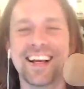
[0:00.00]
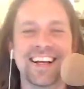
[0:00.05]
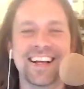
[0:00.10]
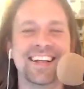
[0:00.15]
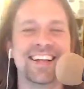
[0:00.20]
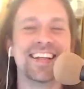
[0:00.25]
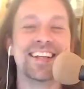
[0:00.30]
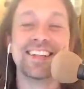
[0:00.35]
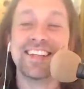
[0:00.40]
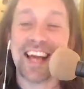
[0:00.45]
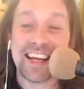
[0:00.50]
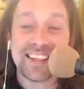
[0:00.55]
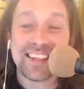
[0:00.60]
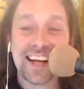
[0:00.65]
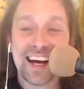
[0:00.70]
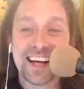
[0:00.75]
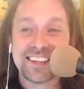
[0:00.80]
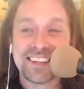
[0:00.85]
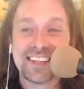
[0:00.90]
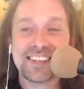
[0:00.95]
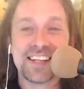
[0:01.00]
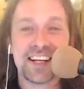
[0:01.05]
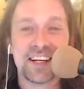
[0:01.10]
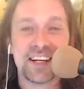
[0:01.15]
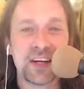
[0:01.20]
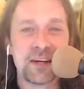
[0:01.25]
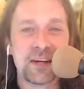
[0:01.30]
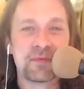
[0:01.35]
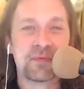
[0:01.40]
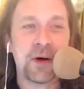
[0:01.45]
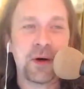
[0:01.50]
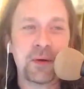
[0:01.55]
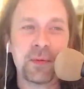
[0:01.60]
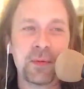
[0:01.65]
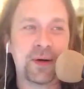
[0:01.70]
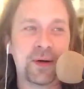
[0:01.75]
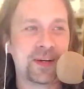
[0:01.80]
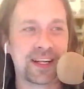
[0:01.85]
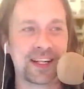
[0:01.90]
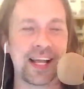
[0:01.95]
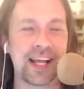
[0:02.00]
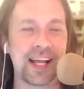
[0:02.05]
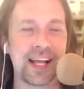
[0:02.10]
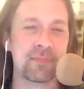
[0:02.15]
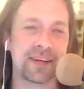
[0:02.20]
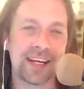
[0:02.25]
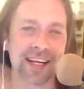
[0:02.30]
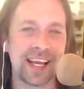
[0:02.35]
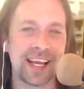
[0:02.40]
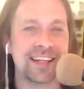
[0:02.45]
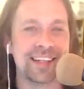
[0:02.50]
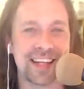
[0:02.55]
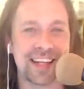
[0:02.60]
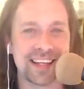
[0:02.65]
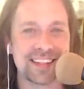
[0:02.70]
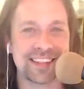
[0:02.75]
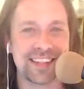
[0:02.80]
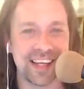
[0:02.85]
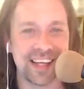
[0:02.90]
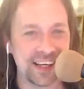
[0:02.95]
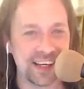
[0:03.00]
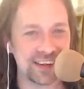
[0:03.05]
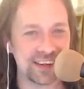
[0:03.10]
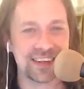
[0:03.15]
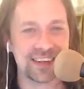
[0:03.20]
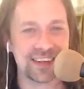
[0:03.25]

and not to generate FOMO. It'll happen again next year.